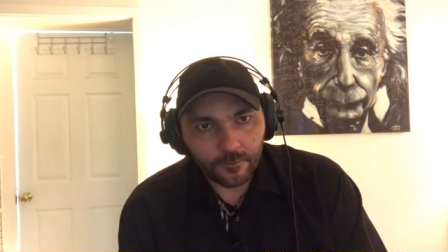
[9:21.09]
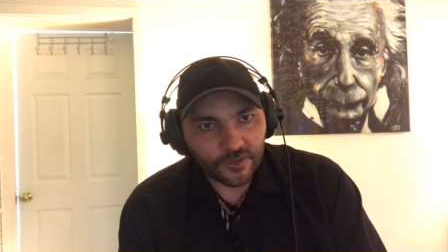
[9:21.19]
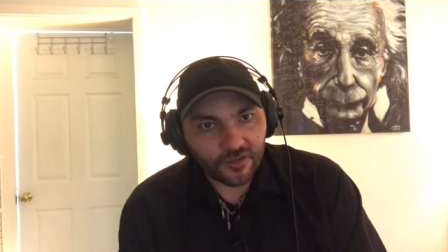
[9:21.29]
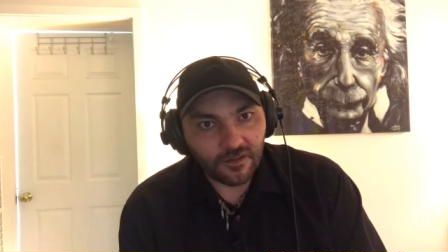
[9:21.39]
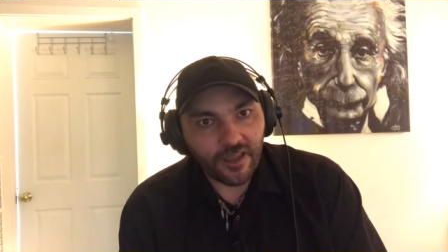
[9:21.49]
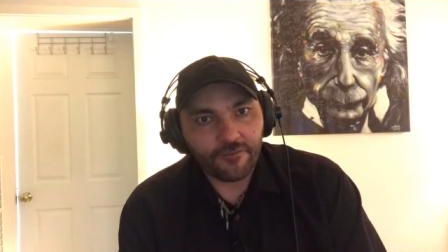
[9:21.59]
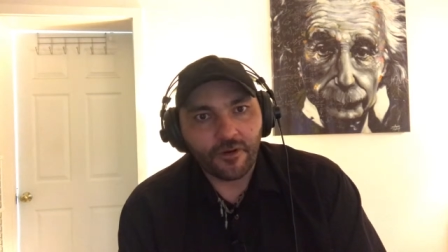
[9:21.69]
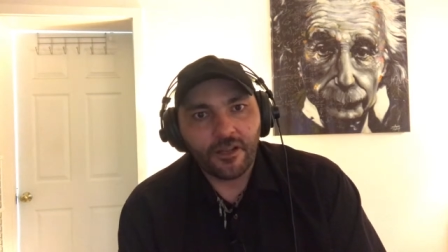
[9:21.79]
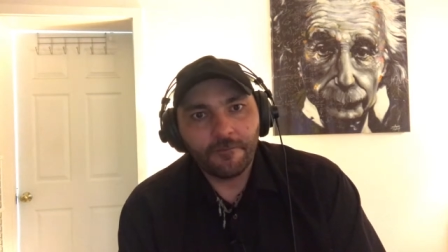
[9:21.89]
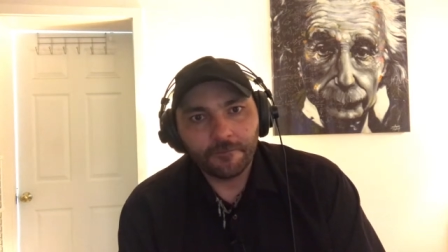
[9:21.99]

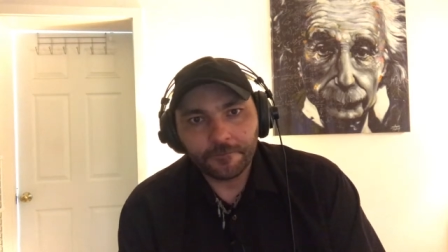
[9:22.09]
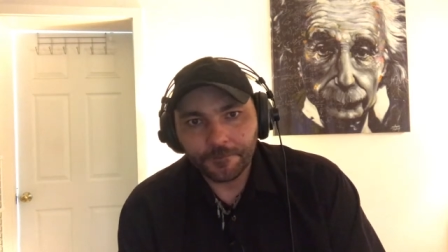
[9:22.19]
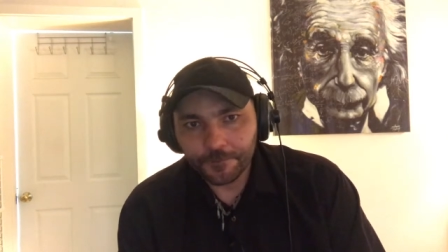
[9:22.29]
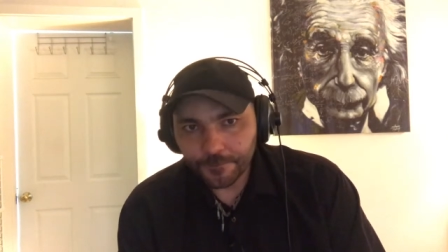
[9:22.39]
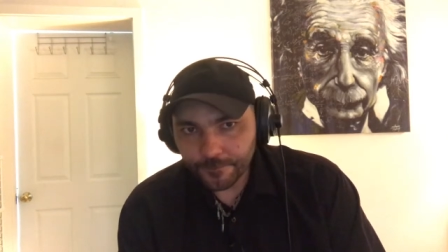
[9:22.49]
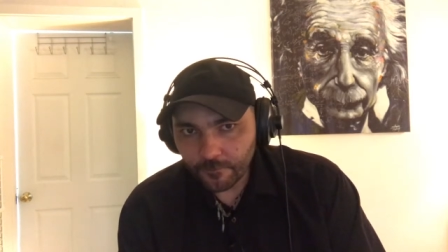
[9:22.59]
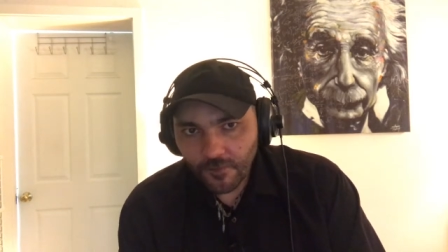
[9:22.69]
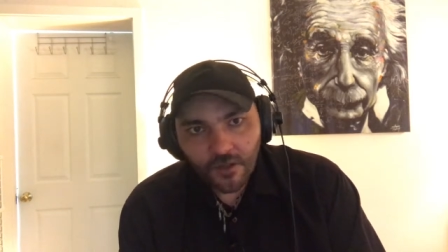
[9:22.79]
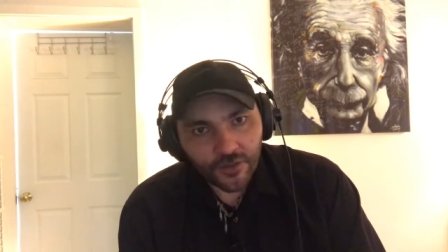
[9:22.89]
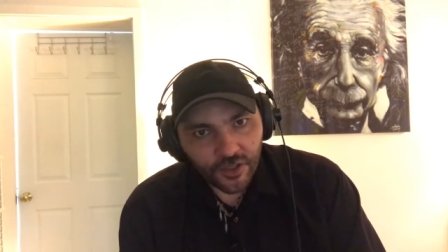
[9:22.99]
Slavery.
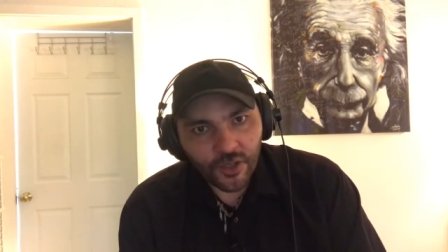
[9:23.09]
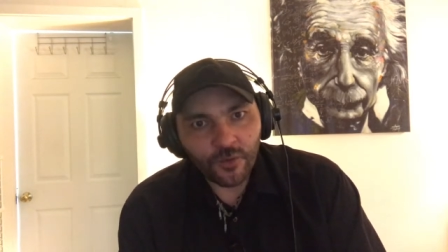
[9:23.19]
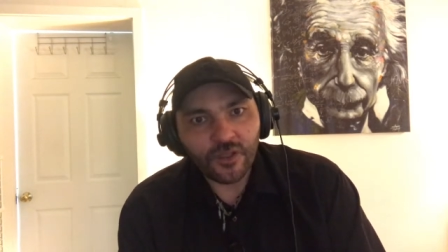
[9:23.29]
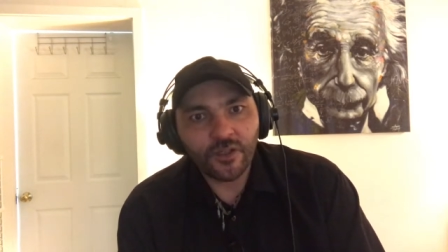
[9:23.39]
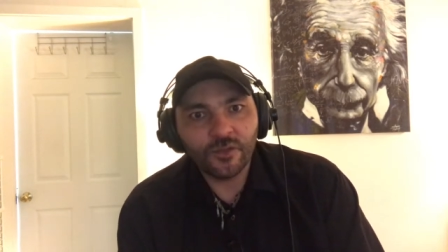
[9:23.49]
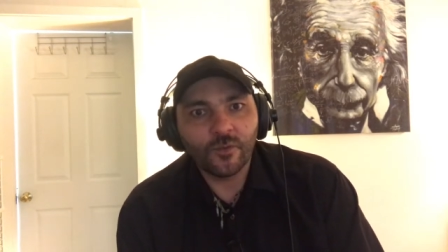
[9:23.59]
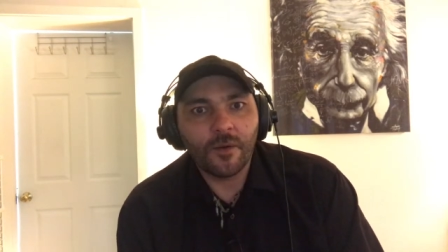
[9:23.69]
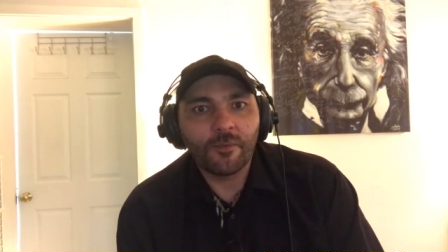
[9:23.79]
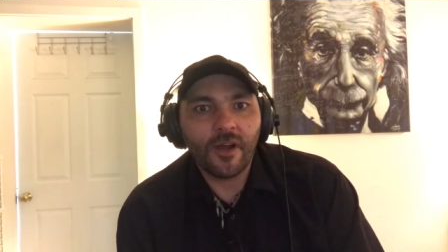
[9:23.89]
The Union is what